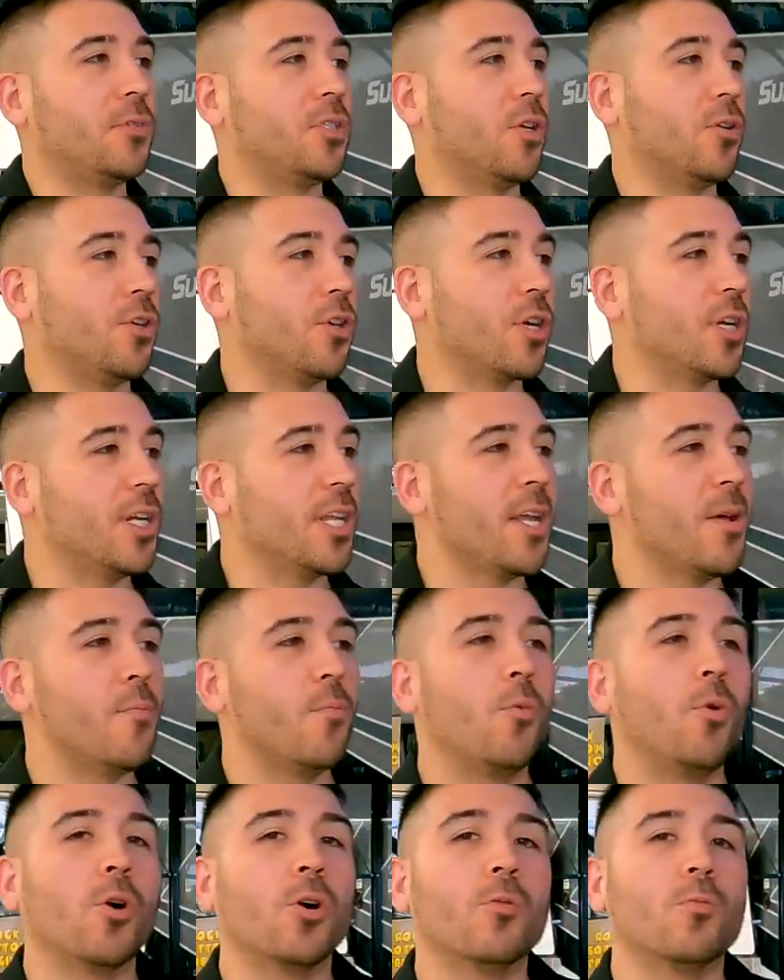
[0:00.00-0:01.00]
So you're gonna get
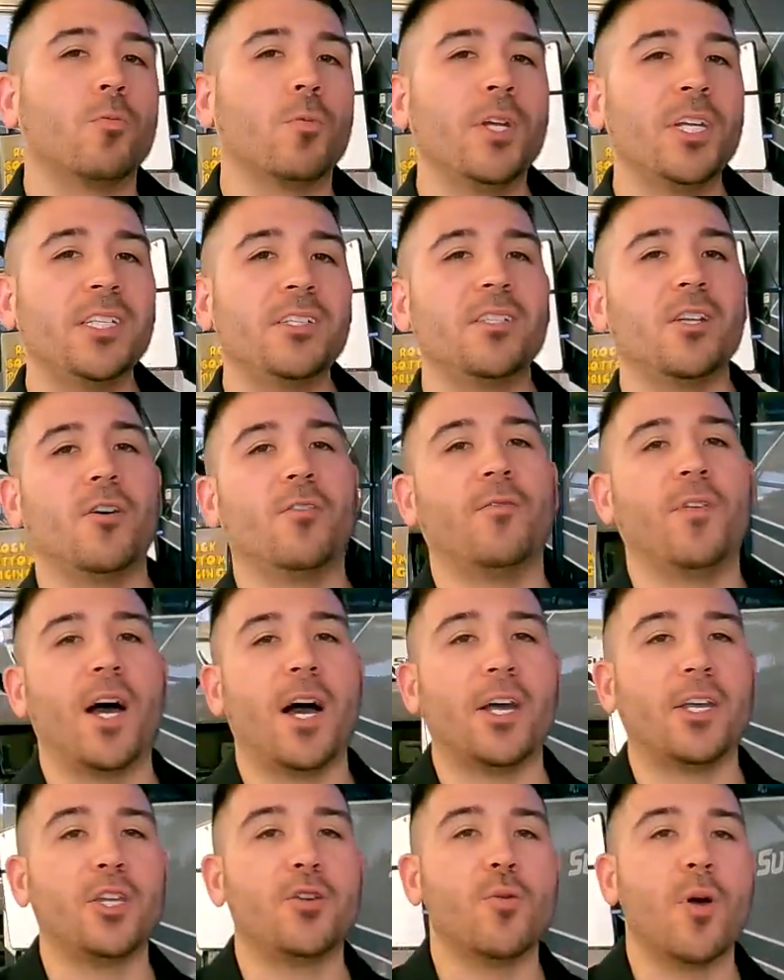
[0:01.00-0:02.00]
more resale
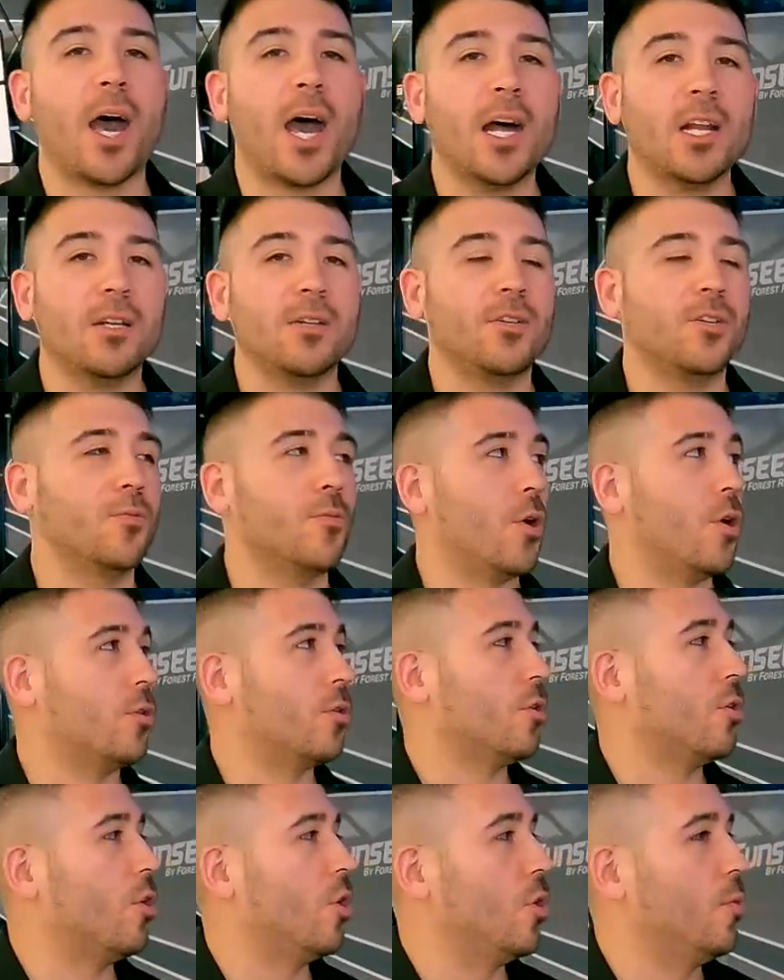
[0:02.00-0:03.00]
value out of your
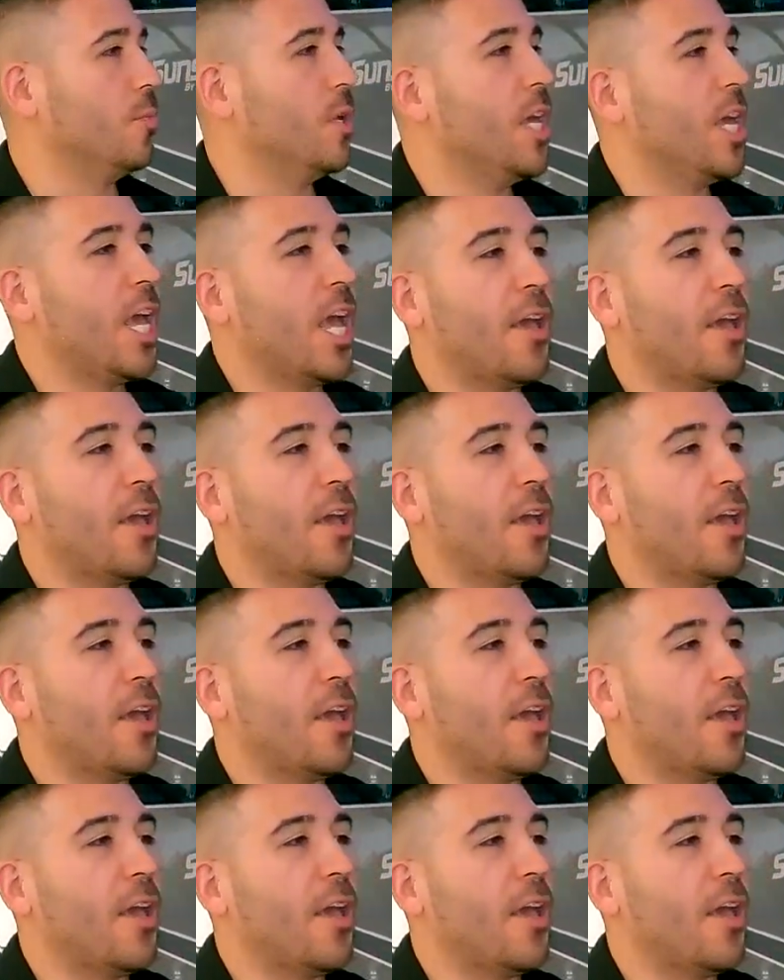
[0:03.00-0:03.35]
motorhome